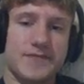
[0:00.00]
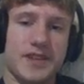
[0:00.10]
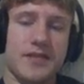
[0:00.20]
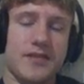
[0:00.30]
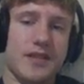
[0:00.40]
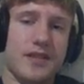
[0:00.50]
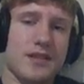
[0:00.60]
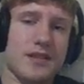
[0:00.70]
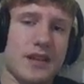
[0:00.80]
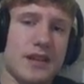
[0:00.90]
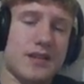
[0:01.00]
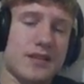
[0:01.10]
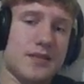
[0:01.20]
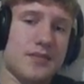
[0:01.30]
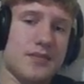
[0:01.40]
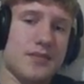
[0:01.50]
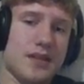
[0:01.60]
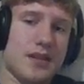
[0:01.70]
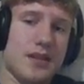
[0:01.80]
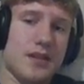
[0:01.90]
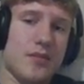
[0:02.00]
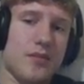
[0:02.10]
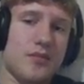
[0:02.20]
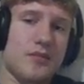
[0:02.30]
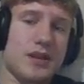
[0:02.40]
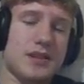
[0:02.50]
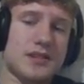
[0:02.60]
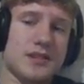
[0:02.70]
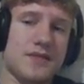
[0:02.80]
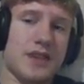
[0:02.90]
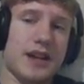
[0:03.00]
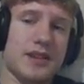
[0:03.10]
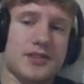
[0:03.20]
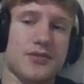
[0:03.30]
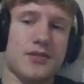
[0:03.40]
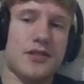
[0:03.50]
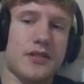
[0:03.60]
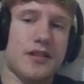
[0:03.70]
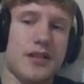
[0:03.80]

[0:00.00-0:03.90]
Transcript: like even like pieces of dinosaur,